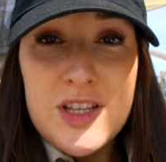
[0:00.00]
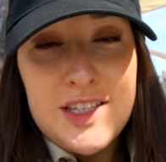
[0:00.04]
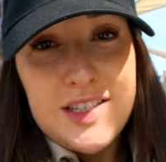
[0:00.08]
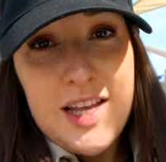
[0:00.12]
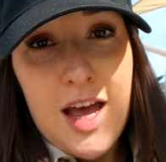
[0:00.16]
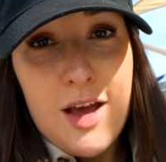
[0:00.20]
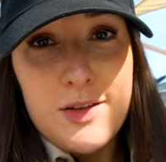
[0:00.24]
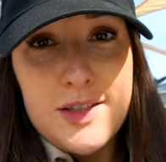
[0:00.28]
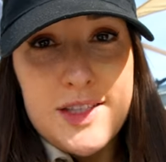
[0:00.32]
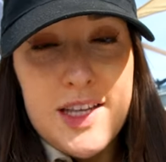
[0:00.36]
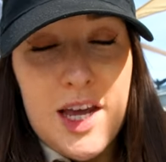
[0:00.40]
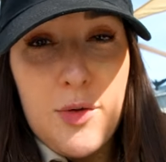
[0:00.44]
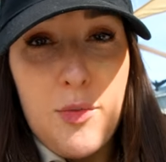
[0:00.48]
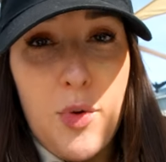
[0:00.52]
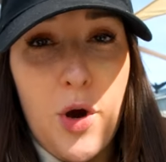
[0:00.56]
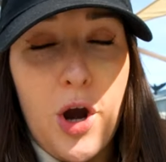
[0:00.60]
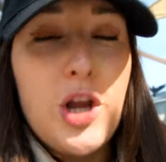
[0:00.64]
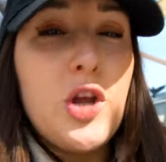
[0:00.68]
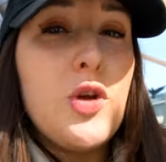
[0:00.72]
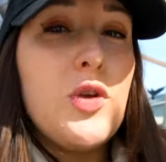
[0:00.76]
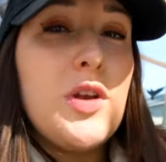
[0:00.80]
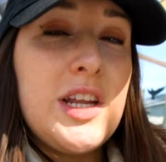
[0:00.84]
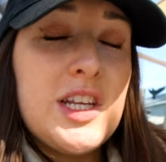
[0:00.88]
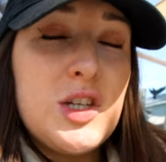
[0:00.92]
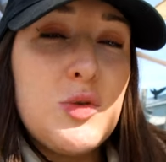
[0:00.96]
this outside part,
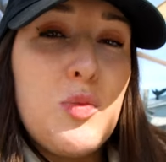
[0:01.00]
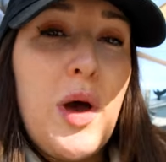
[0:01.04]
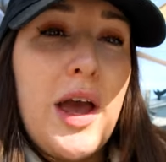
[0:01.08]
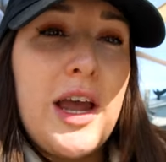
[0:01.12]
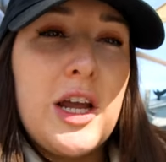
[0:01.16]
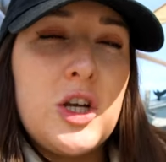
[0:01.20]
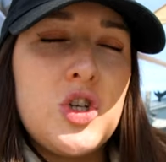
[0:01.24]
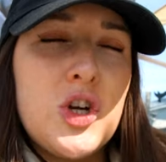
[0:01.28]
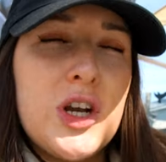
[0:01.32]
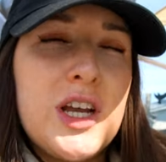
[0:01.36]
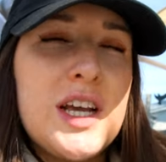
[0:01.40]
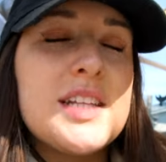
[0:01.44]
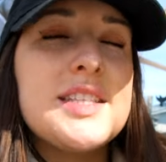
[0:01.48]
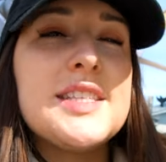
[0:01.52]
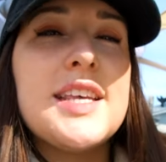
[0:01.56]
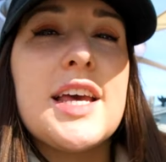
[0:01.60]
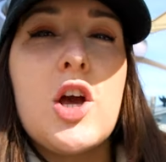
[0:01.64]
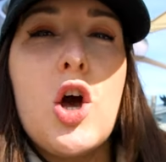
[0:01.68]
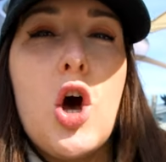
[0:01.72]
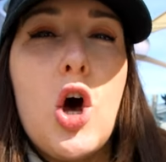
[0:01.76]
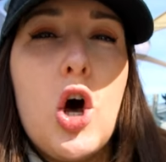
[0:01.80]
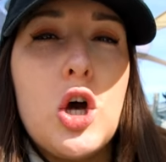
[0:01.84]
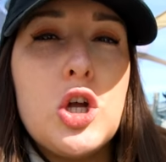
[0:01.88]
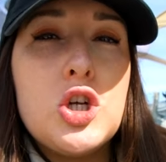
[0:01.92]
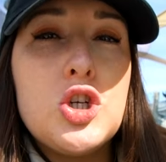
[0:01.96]
you need to buy a drink. It's like
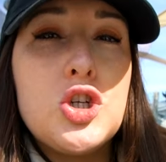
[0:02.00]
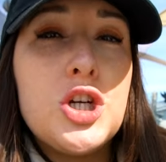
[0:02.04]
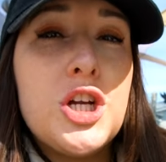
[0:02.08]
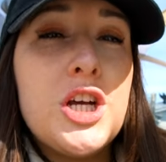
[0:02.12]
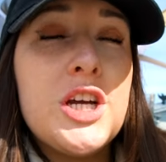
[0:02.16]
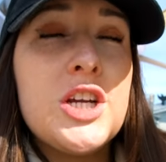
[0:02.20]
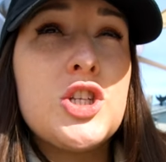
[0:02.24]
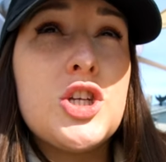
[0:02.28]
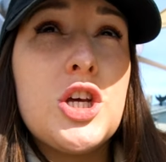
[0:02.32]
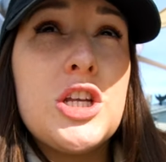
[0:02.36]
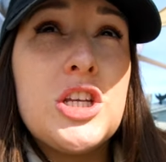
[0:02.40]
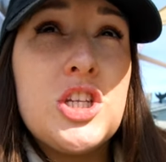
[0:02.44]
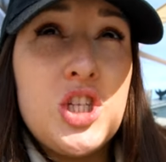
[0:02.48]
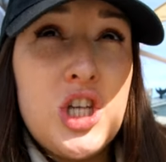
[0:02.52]
100